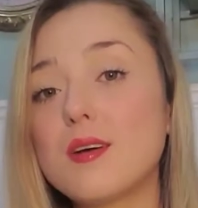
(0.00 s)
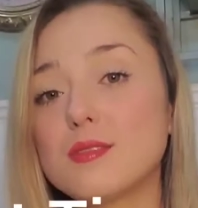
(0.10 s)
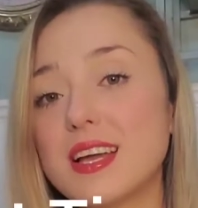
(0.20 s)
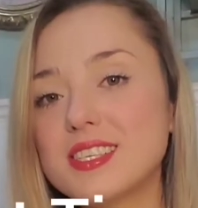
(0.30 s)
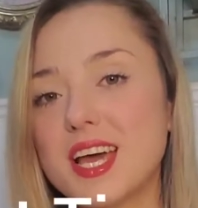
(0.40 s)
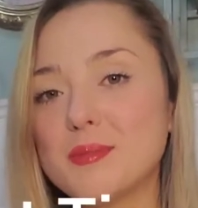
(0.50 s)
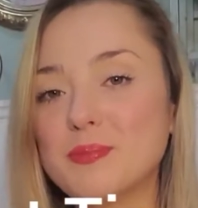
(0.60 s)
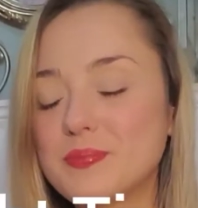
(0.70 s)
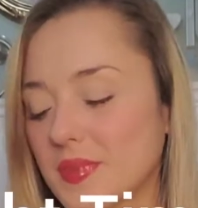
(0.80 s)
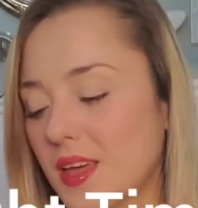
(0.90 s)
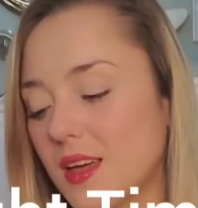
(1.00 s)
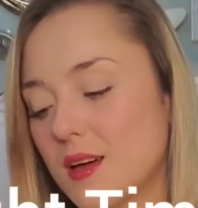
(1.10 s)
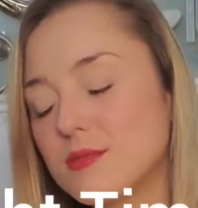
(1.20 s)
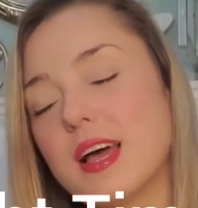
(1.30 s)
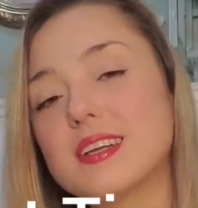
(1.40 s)
Flight time.
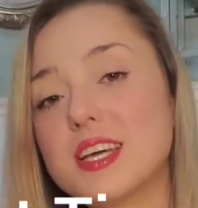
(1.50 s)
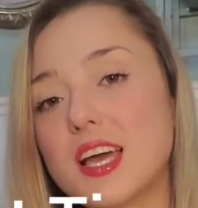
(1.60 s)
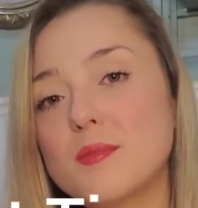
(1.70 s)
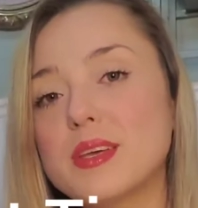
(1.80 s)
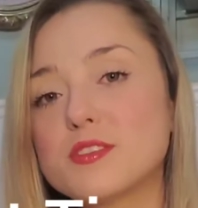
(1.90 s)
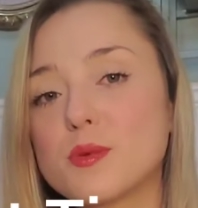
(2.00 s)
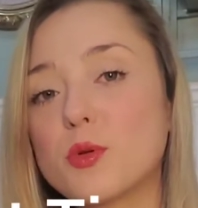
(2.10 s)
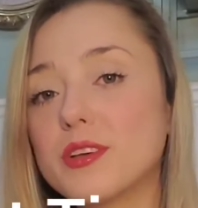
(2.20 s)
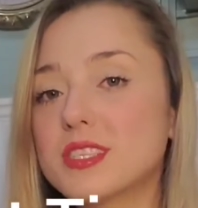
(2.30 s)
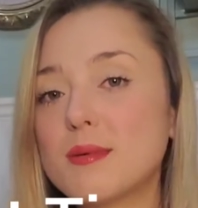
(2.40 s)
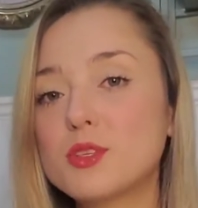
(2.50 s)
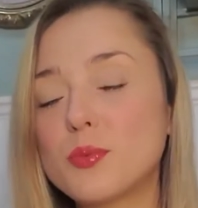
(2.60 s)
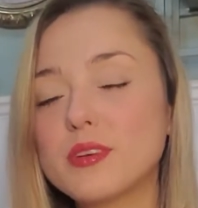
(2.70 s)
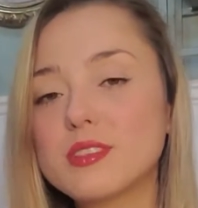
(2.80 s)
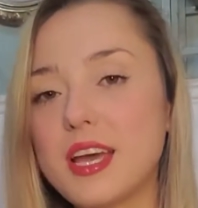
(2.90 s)
Flight time is from wheels up to
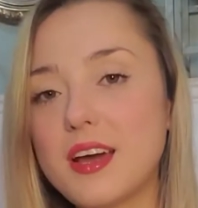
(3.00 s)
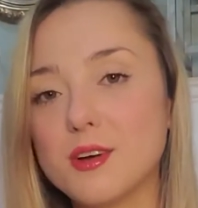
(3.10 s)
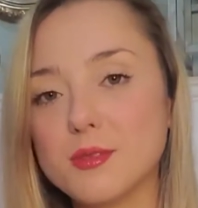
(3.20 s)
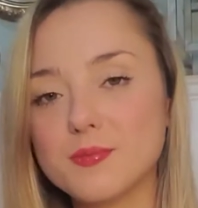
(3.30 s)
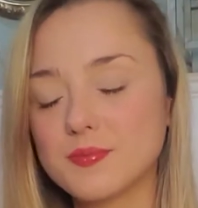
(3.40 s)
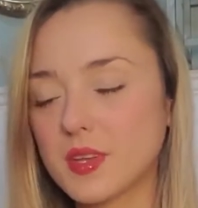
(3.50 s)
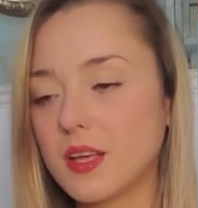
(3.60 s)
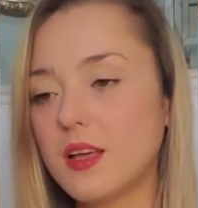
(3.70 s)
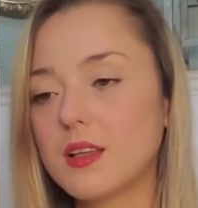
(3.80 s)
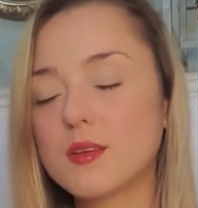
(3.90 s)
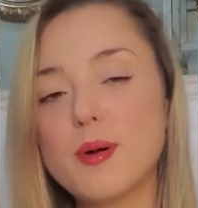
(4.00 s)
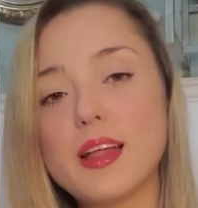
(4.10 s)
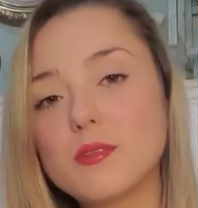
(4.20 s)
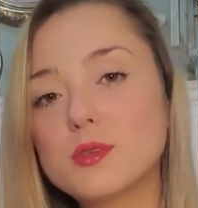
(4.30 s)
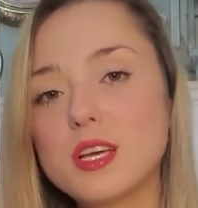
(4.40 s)
wheels down. The
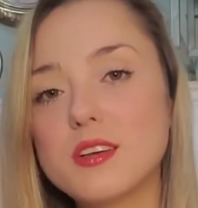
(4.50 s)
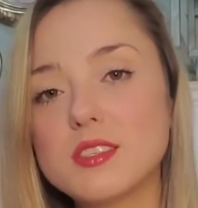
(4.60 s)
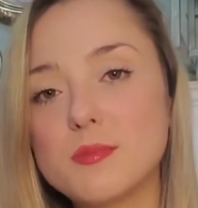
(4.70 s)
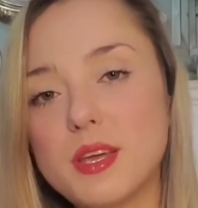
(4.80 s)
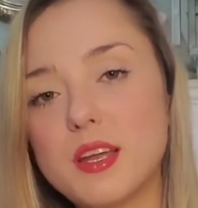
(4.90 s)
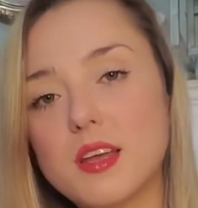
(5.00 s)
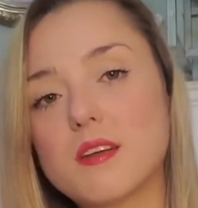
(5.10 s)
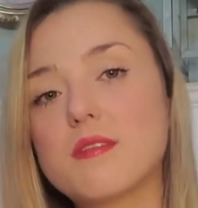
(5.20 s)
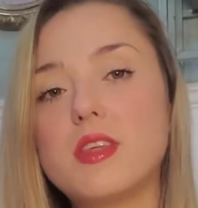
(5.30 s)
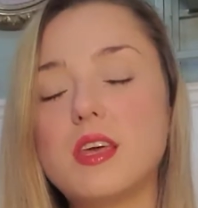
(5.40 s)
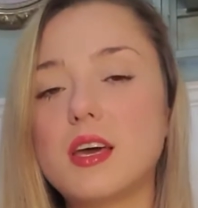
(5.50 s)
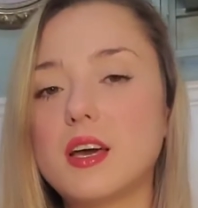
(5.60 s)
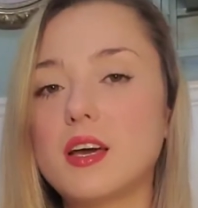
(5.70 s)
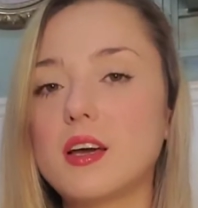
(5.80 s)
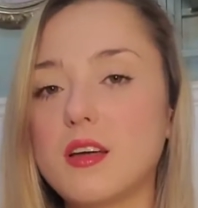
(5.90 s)
pilot will tell us in the beginning of the
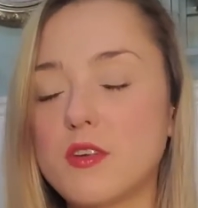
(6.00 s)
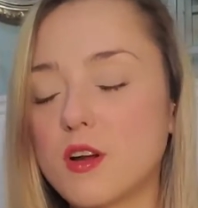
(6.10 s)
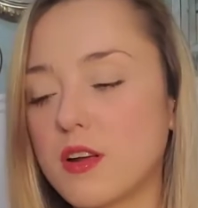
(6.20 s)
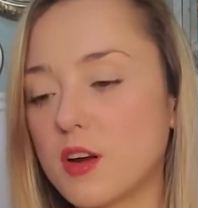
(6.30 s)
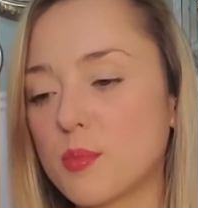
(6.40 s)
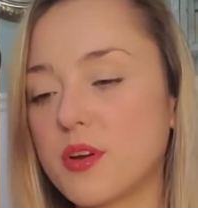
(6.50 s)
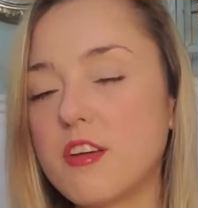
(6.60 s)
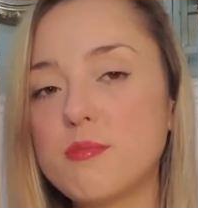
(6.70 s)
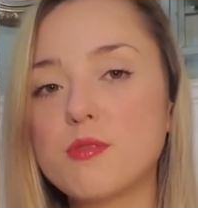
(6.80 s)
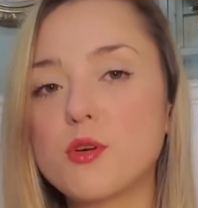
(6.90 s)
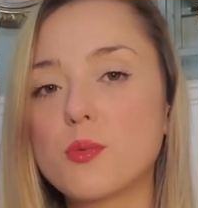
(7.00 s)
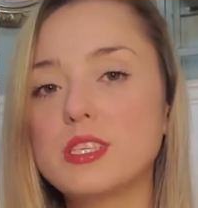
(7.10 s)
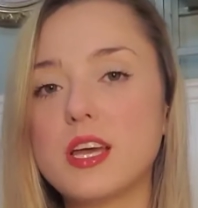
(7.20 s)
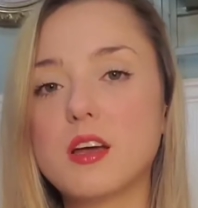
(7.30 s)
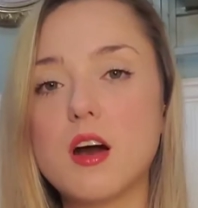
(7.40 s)
in our brief before we
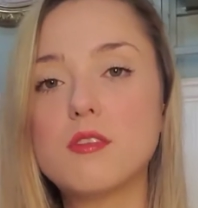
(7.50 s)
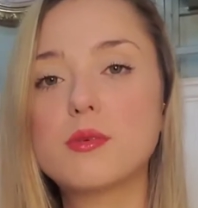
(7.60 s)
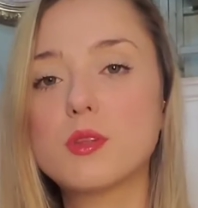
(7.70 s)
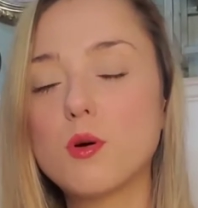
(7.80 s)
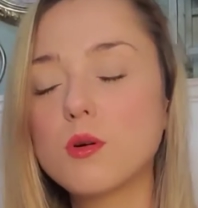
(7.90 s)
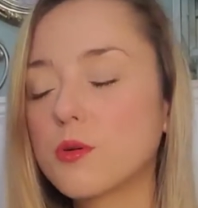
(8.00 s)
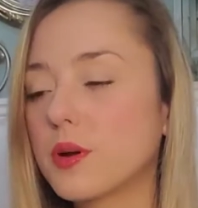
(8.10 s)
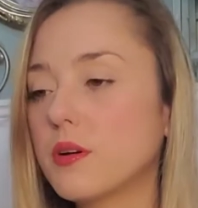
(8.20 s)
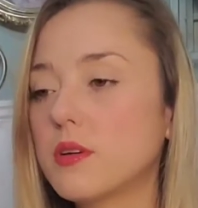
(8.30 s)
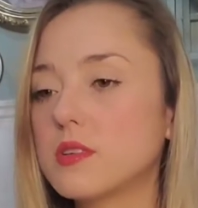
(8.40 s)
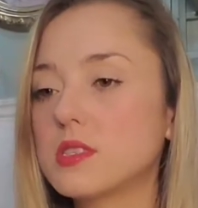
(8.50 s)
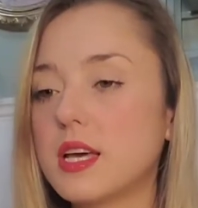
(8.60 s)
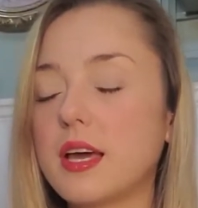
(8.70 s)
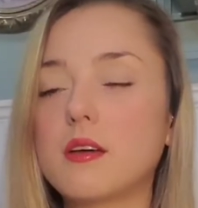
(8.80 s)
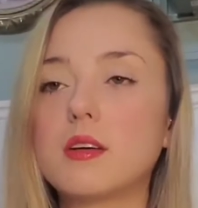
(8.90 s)
take off with the whole crew. He'll
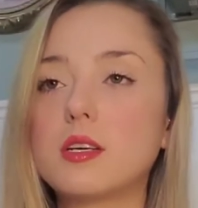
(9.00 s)
say